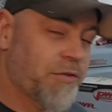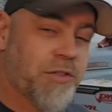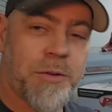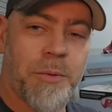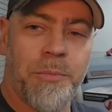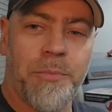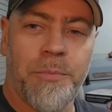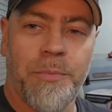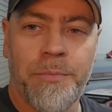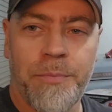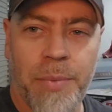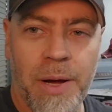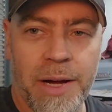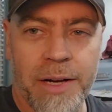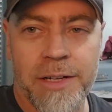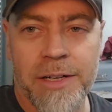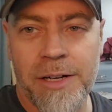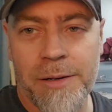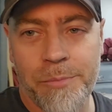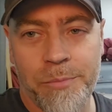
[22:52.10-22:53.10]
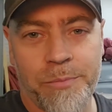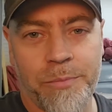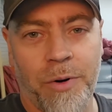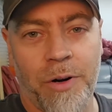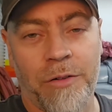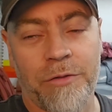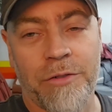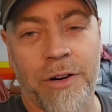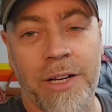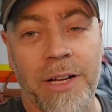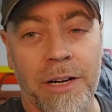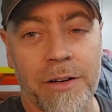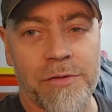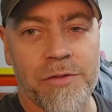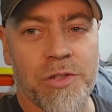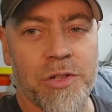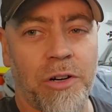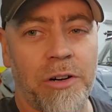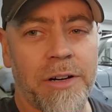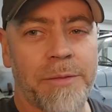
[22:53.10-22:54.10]
to pack up. I've run out of
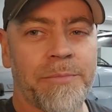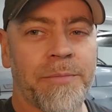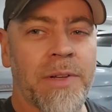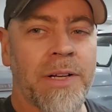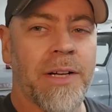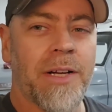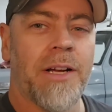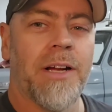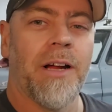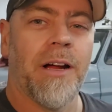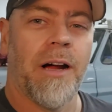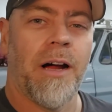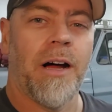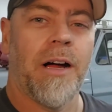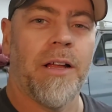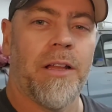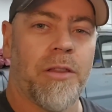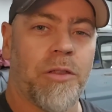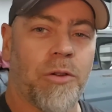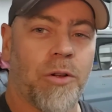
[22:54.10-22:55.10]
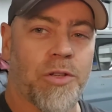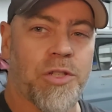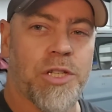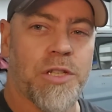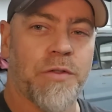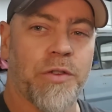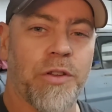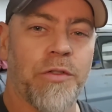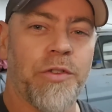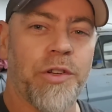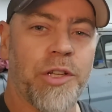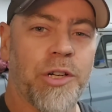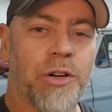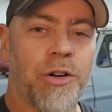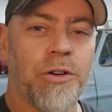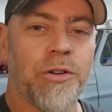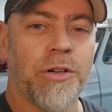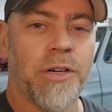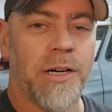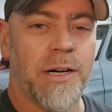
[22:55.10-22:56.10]
time. Not just for the
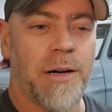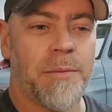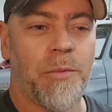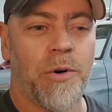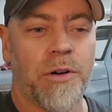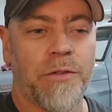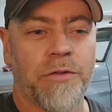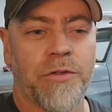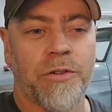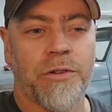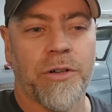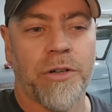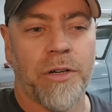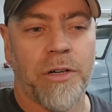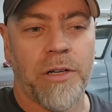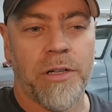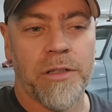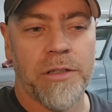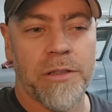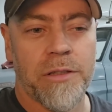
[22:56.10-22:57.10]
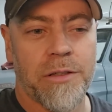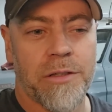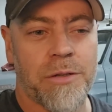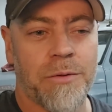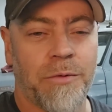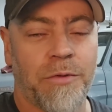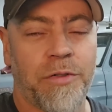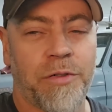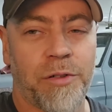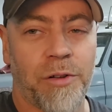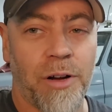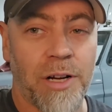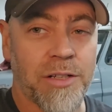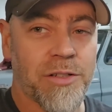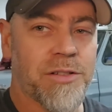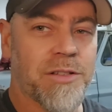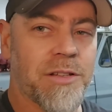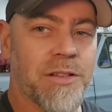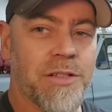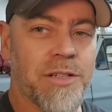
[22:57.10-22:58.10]
video. I've got some
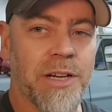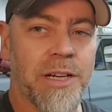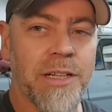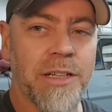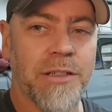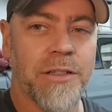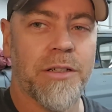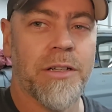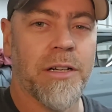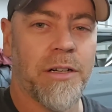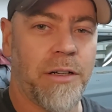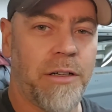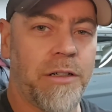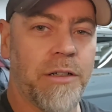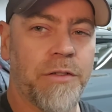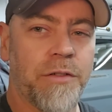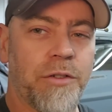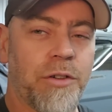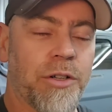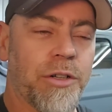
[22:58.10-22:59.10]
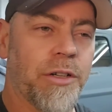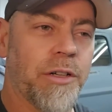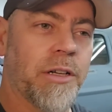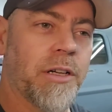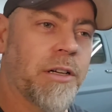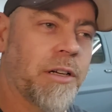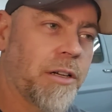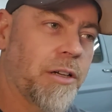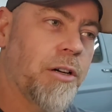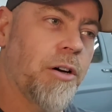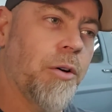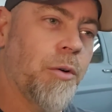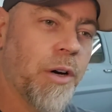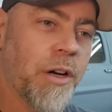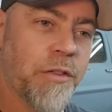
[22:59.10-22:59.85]
flights to take. I've got to go away